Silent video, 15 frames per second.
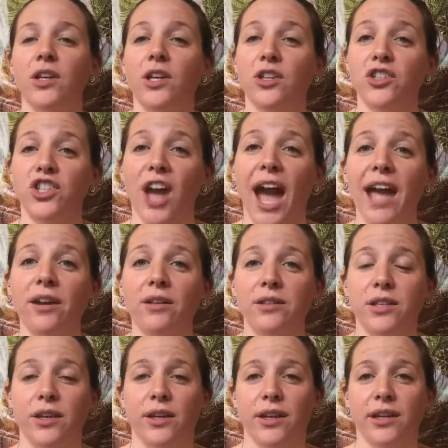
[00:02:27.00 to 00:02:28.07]
your
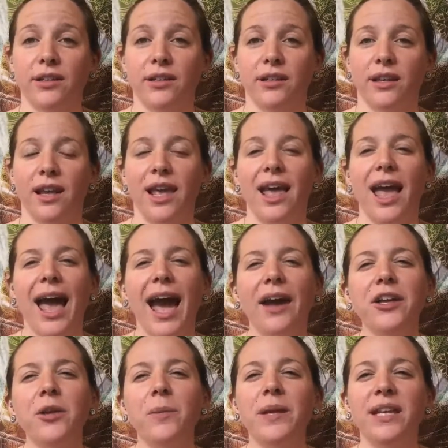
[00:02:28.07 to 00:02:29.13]
childhood,
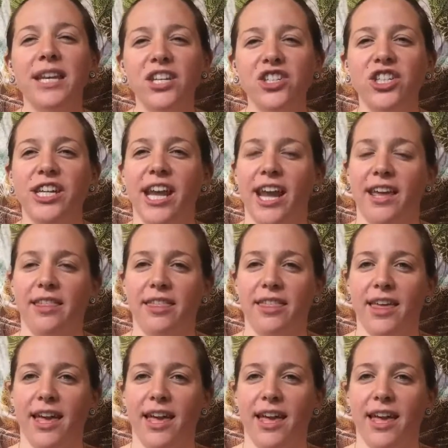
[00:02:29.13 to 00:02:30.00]
how you initiate